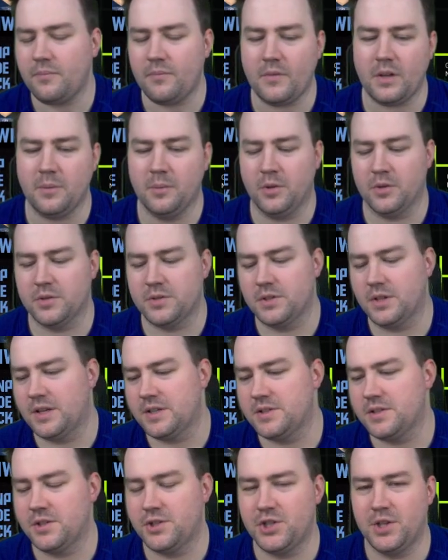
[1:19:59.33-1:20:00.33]
because
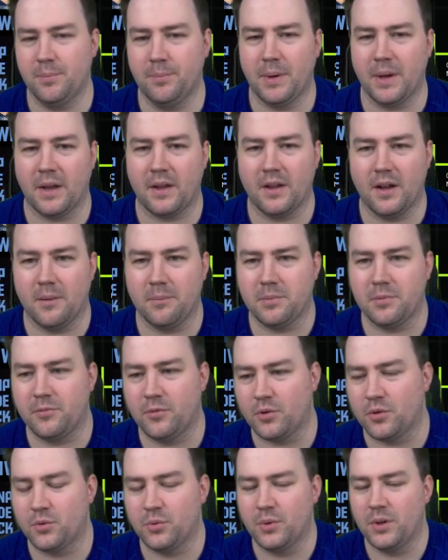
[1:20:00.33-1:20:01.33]
as a cheap backup
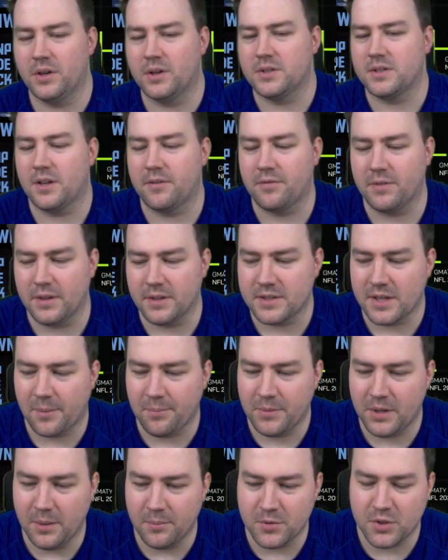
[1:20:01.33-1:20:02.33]
for 2 years, I think some
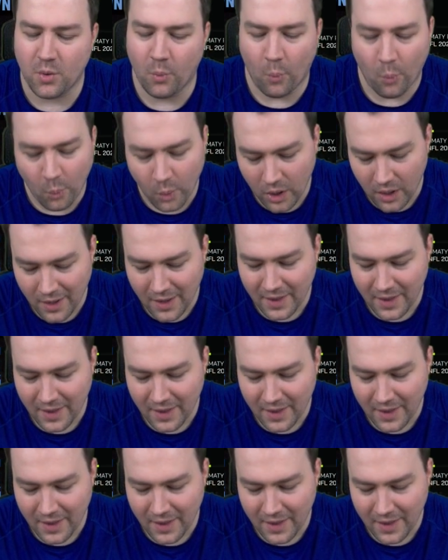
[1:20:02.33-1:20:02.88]
teams will